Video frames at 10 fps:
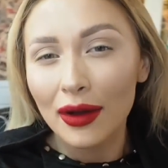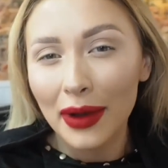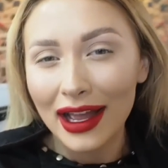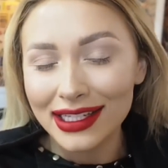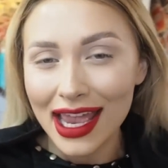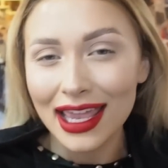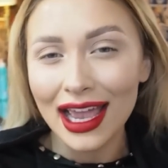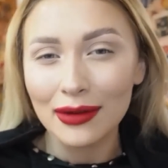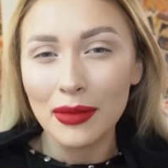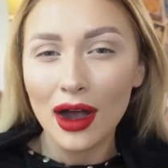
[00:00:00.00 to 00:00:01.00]
we're
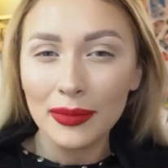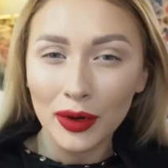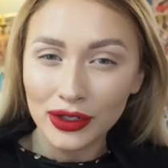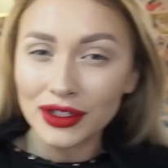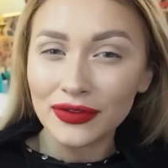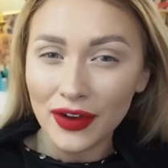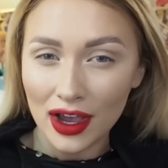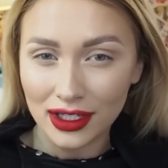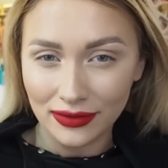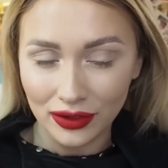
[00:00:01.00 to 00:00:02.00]
taking out my bonds
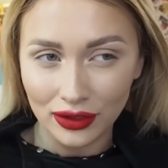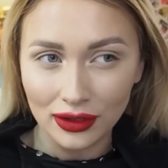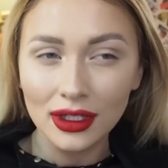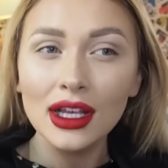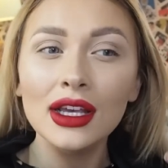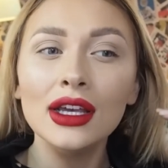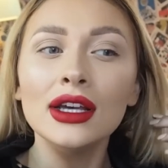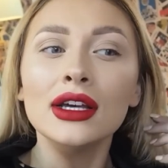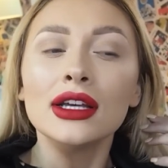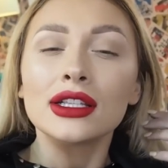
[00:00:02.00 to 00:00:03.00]
first of all.
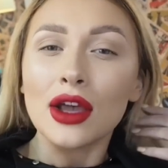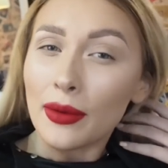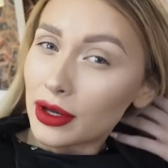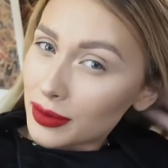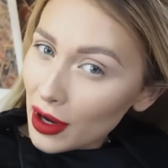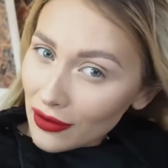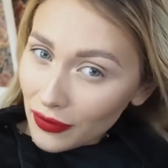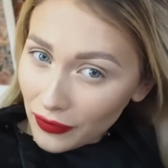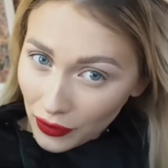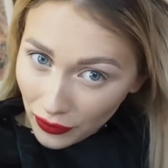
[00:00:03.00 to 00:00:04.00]
So, because we're going
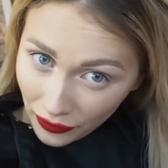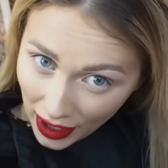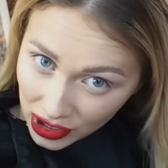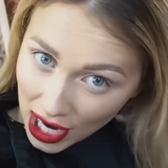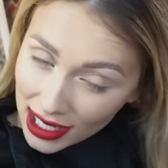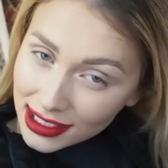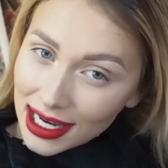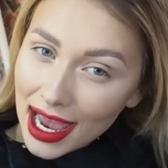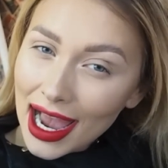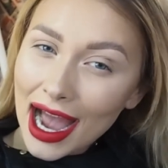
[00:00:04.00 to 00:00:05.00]
for full fresh hair
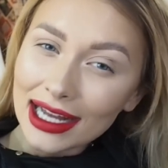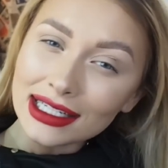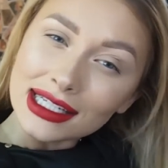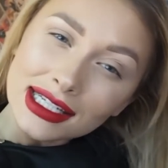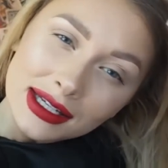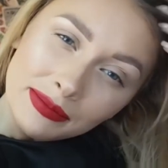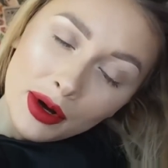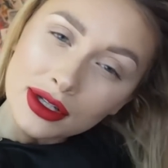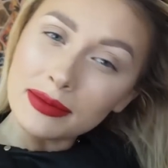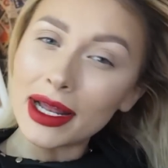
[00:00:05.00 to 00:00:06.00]
today and
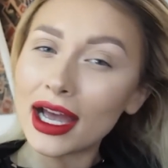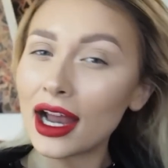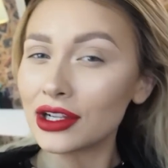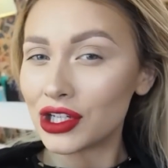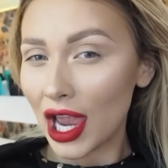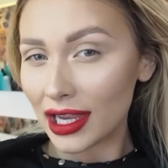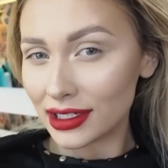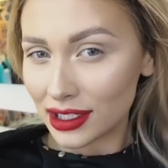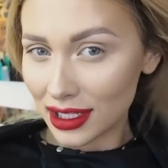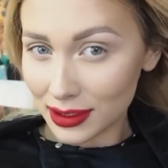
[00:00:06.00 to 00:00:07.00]
possibly a color
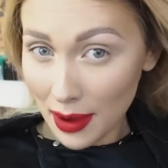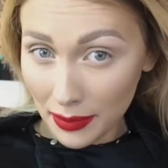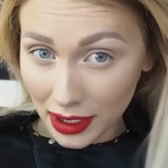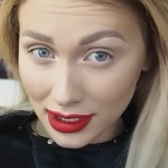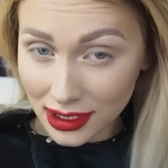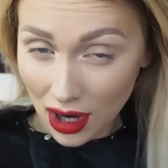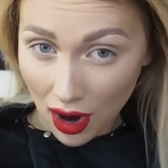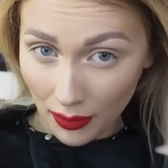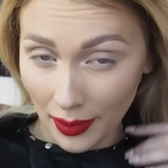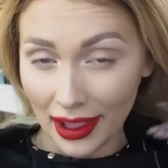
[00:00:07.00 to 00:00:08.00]
change. So that's where we're gonna
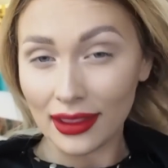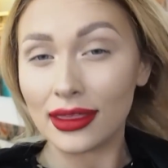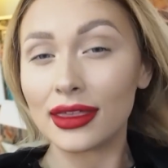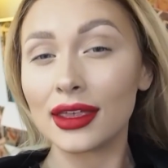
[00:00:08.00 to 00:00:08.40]
start with.